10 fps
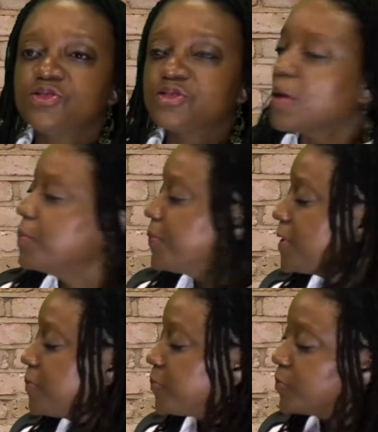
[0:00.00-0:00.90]
Some
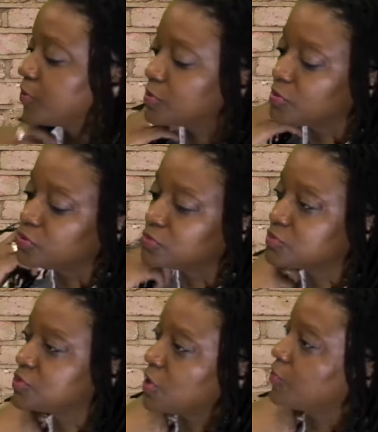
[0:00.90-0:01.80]
people
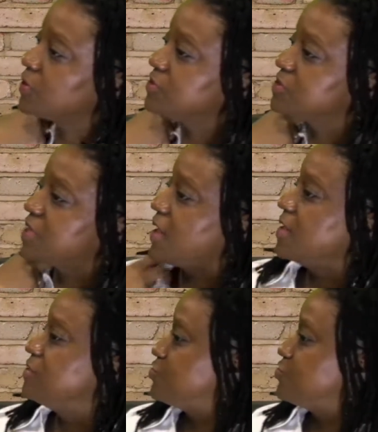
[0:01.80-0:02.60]
don't take any